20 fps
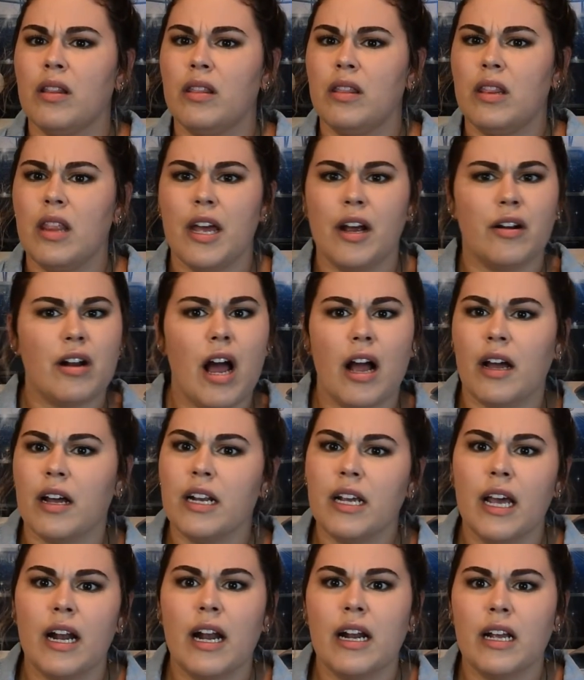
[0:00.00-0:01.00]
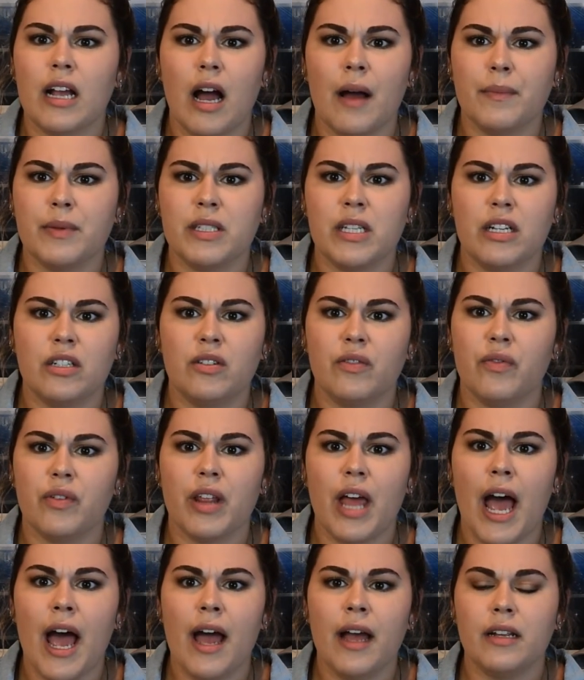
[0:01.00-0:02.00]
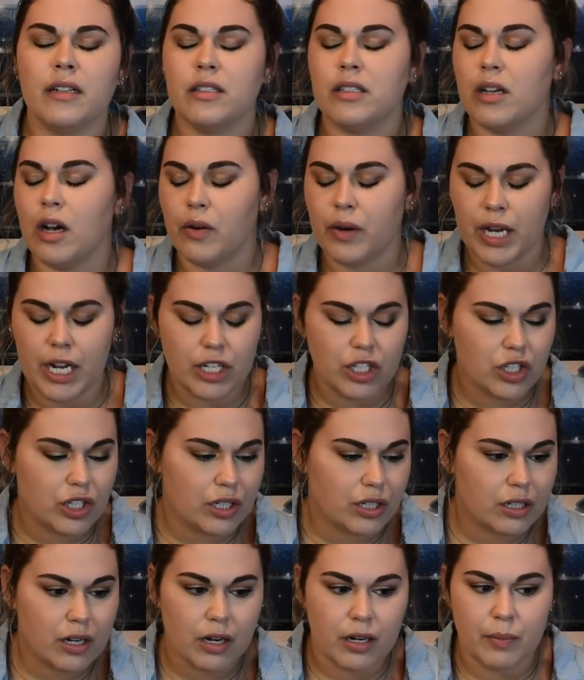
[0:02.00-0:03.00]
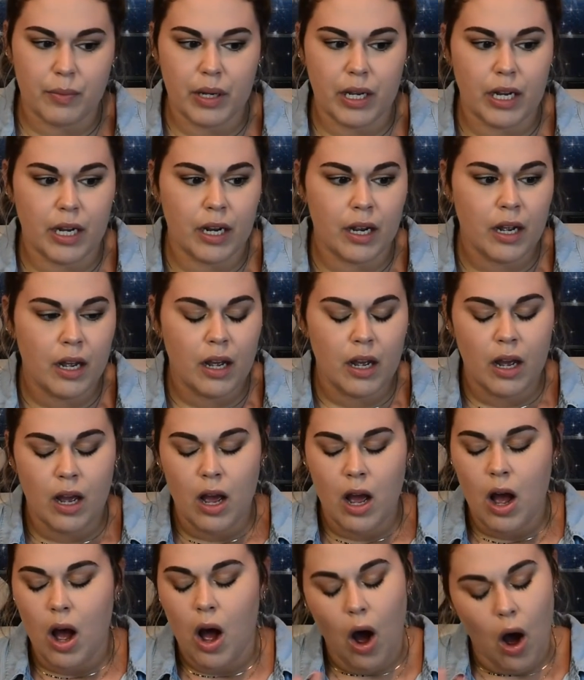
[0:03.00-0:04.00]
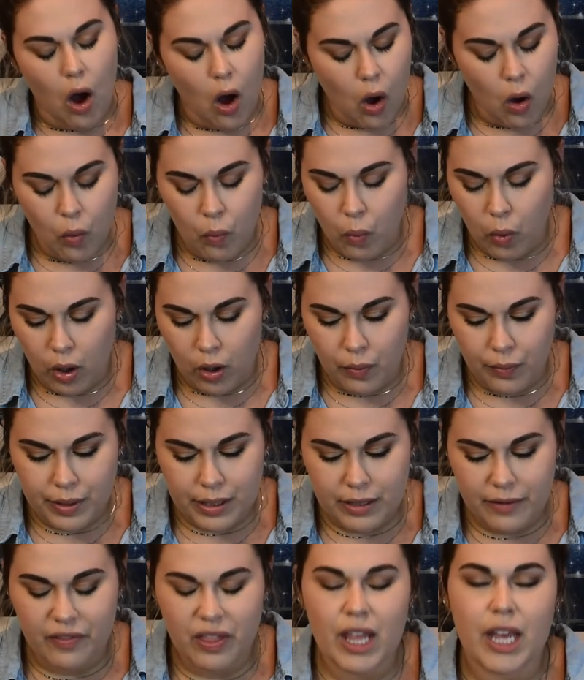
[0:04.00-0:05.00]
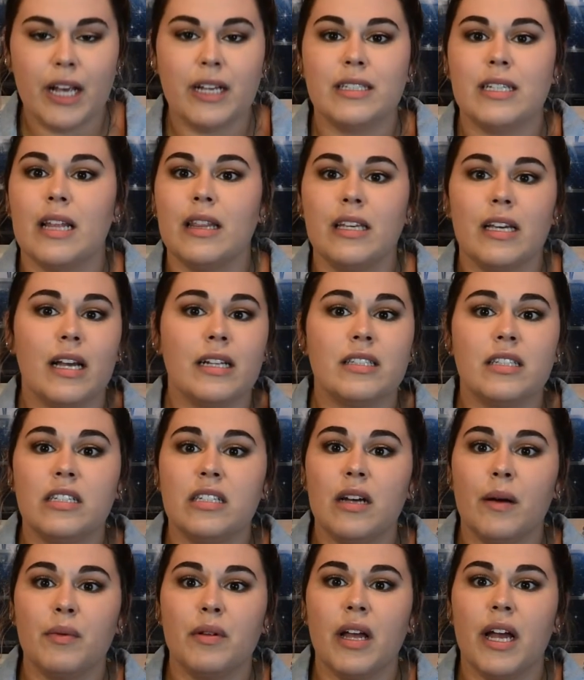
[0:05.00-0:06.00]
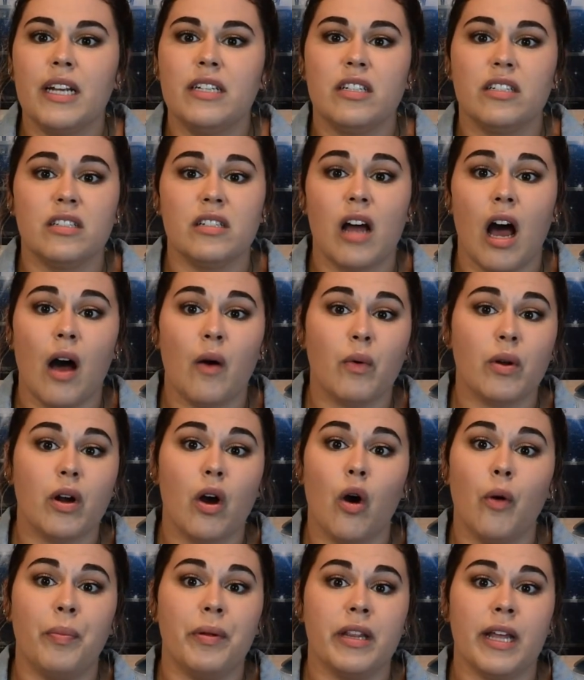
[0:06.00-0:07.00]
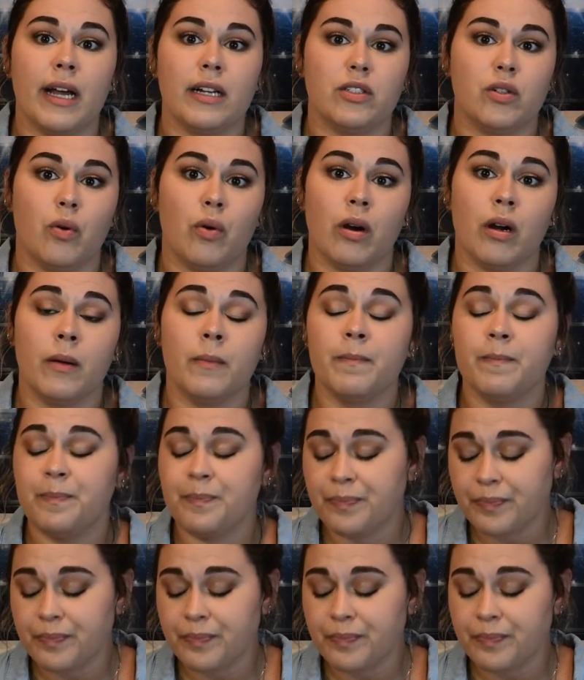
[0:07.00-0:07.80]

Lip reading: they're not going to get any compensation for that? So it's just going to be a whole whirlwind of things, and the NCAA does not want to open that door.